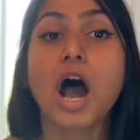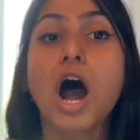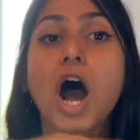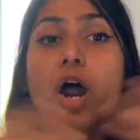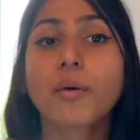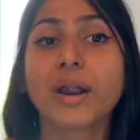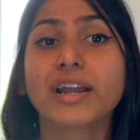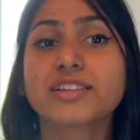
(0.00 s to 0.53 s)

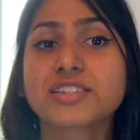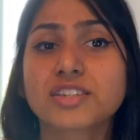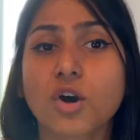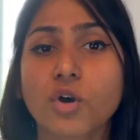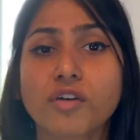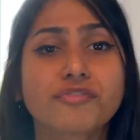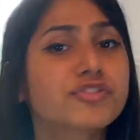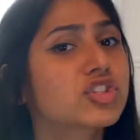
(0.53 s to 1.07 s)
Alright, so
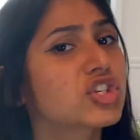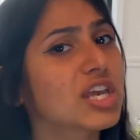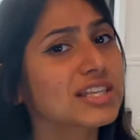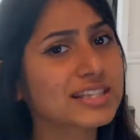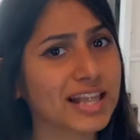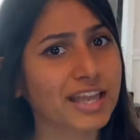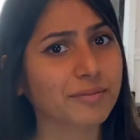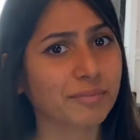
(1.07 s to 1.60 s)
if just
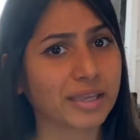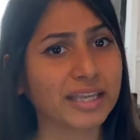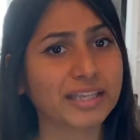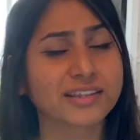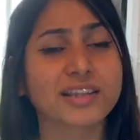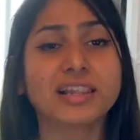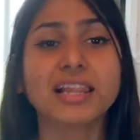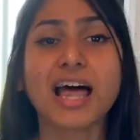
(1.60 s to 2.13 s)
like me,
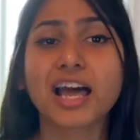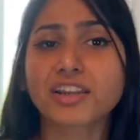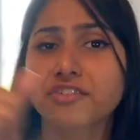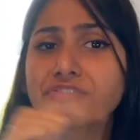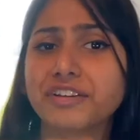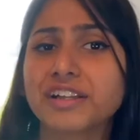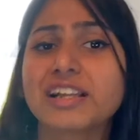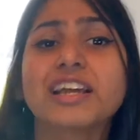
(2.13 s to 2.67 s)
the latter
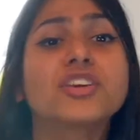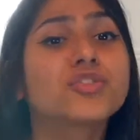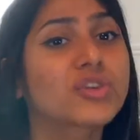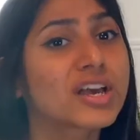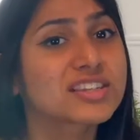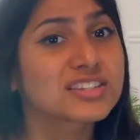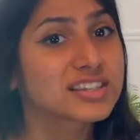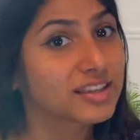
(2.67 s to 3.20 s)
field
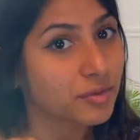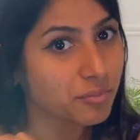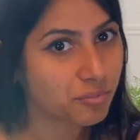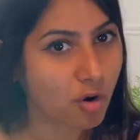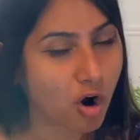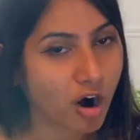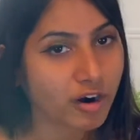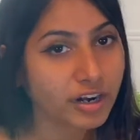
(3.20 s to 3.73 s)
interests you
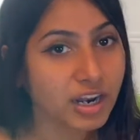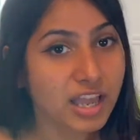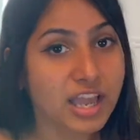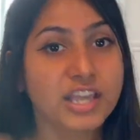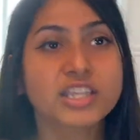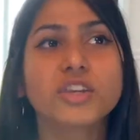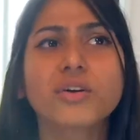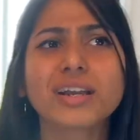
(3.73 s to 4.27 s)
more,
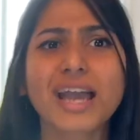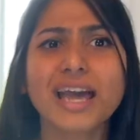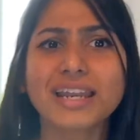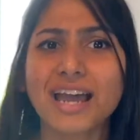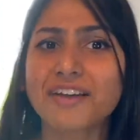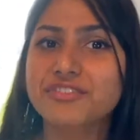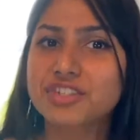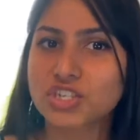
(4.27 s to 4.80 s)
you can
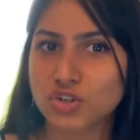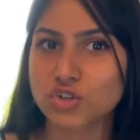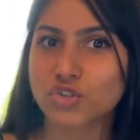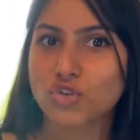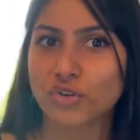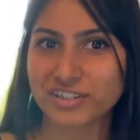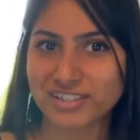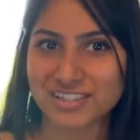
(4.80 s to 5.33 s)
have two
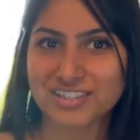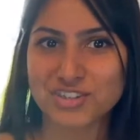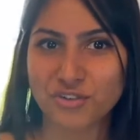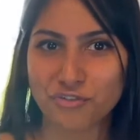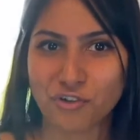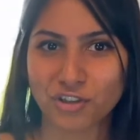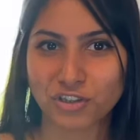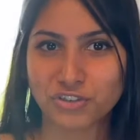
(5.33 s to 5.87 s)
choices to
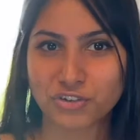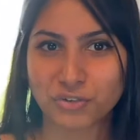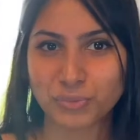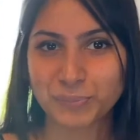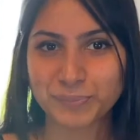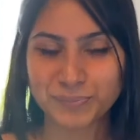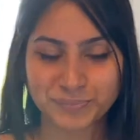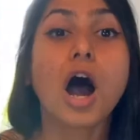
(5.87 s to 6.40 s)
follow through.
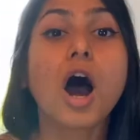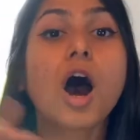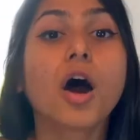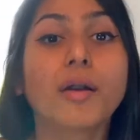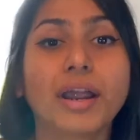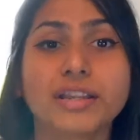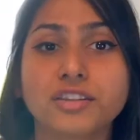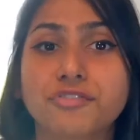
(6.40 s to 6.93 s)

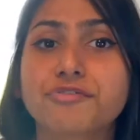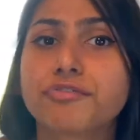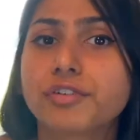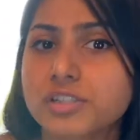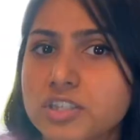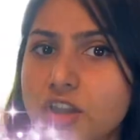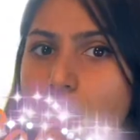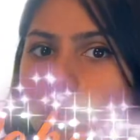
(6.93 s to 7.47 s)
Alright, the
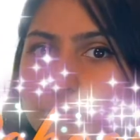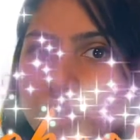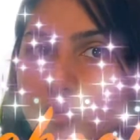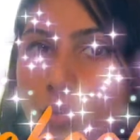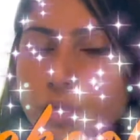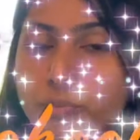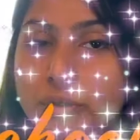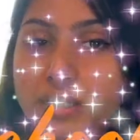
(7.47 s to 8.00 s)
first option
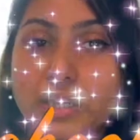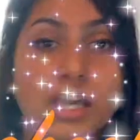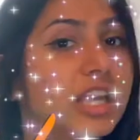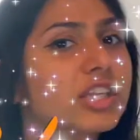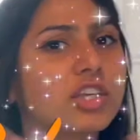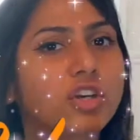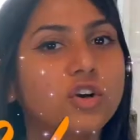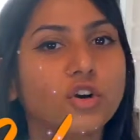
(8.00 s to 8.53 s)
would be
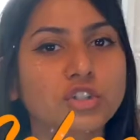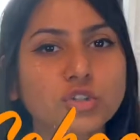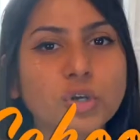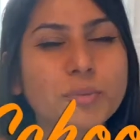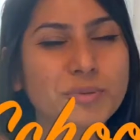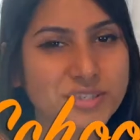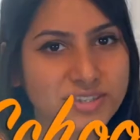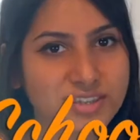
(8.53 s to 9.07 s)
you go to a
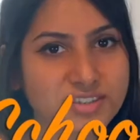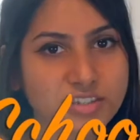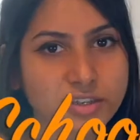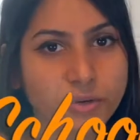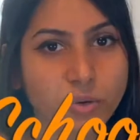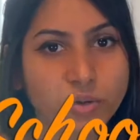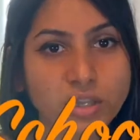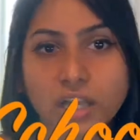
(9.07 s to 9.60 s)
business
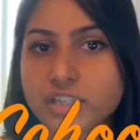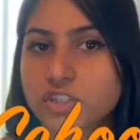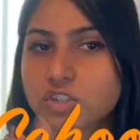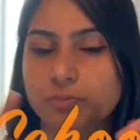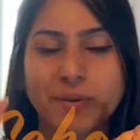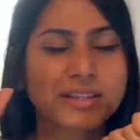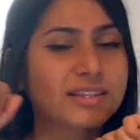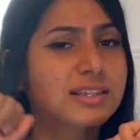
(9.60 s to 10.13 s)
school, you
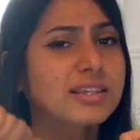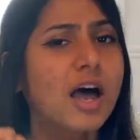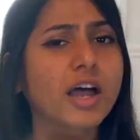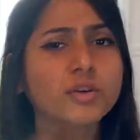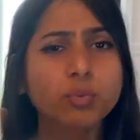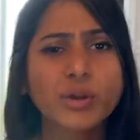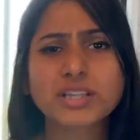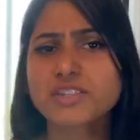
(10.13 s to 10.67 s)
spend
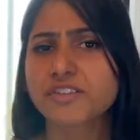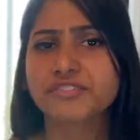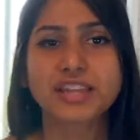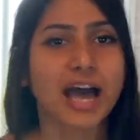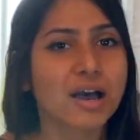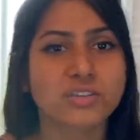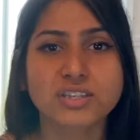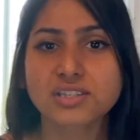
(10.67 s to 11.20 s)
hundreds of
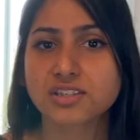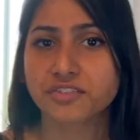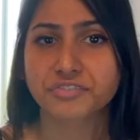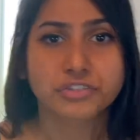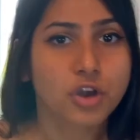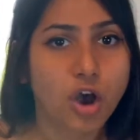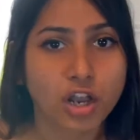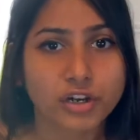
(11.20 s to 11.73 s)
thousands of
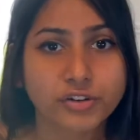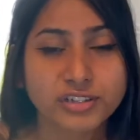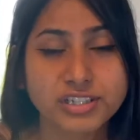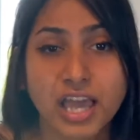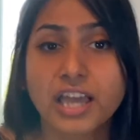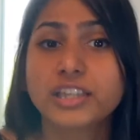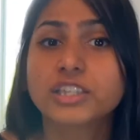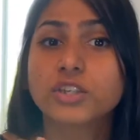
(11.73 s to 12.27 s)
dollars,
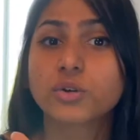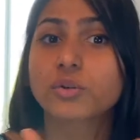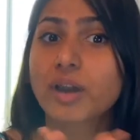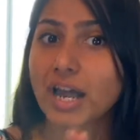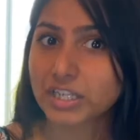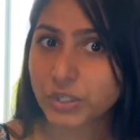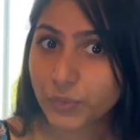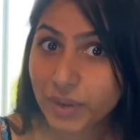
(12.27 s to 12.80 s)
you
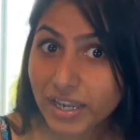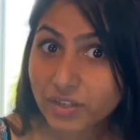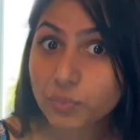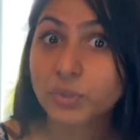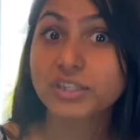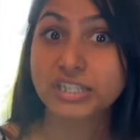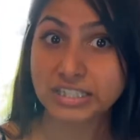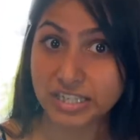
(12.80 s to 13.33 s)
graduate
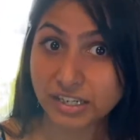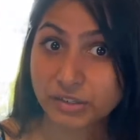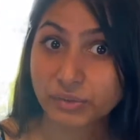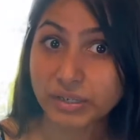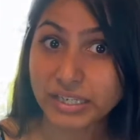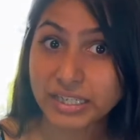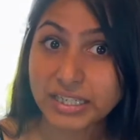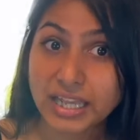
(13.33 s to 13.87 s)
with a
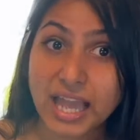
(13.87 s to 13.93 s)
degree,